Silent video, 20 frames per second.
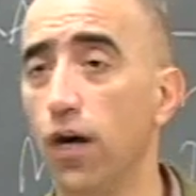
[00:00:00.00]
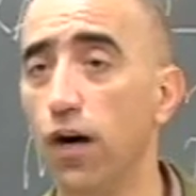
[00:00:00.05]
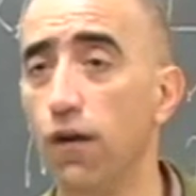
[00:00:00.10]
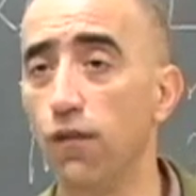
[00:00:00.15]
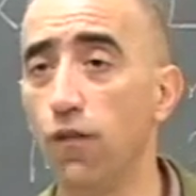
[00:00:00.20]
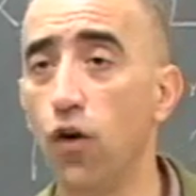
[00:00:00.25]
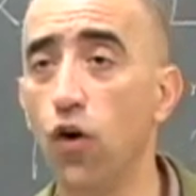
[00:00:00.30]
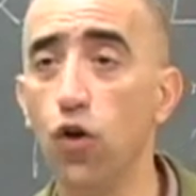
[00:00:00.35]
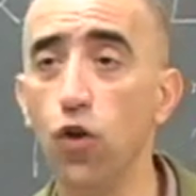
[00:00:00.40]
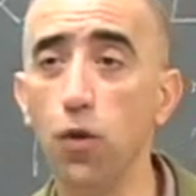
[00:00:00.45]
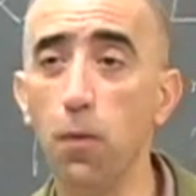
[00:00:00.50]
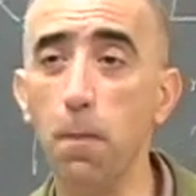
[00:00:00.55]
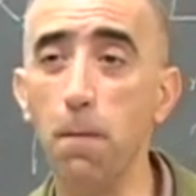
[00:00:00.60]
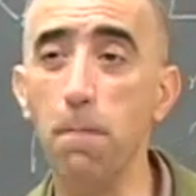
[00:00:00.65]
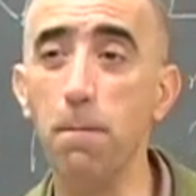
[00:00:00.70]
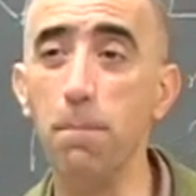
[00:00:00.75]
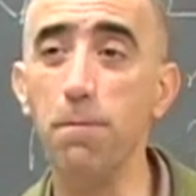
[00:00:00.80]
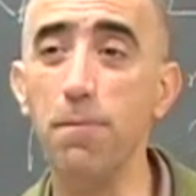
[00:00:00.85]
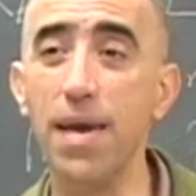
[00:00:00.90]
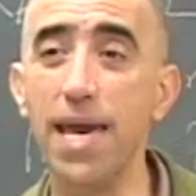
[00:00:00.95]
of all
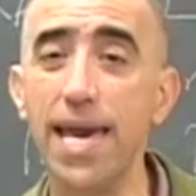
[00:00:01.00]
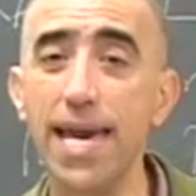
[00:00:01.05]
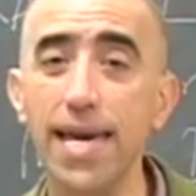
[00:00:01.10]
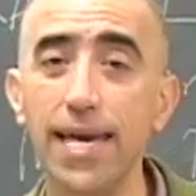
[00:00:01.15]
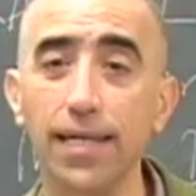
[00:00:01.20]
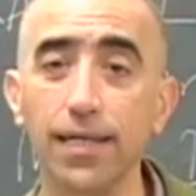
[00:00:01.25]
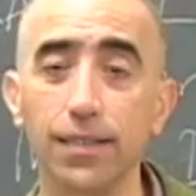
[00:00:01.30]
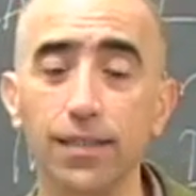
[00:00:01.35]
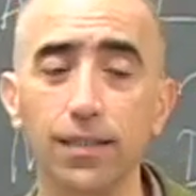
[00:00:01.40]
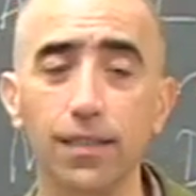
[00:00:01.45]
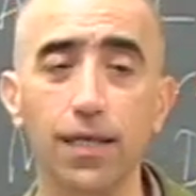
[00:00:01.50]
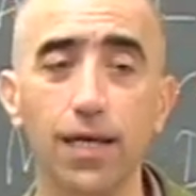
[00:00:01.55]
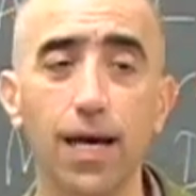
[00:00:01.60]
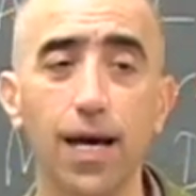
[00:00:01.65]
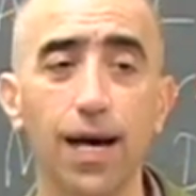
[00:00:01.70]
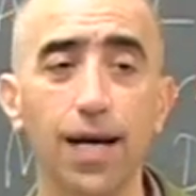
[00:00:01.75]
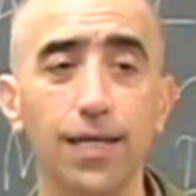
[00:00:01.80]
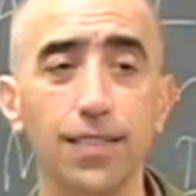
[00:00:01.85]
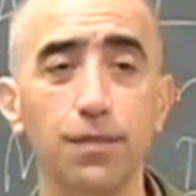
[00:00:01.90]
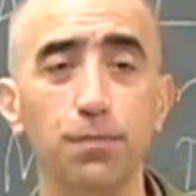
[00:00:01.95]
men
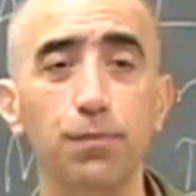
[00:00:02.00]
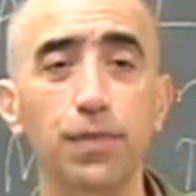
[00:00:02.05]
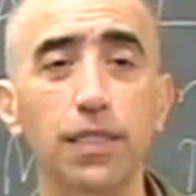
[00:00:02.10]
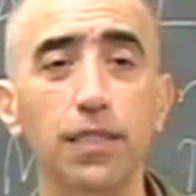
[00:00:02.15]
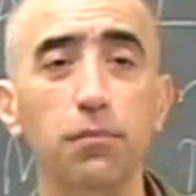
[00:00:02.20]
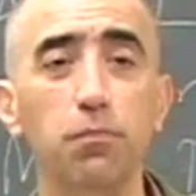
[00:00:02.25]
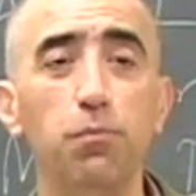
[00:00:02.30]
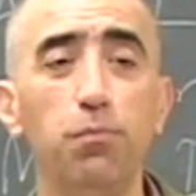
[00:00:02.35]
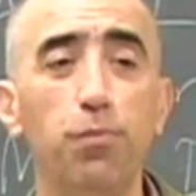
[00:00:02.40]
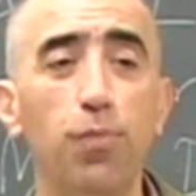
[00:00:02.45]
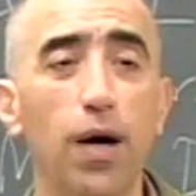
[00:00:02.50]
as being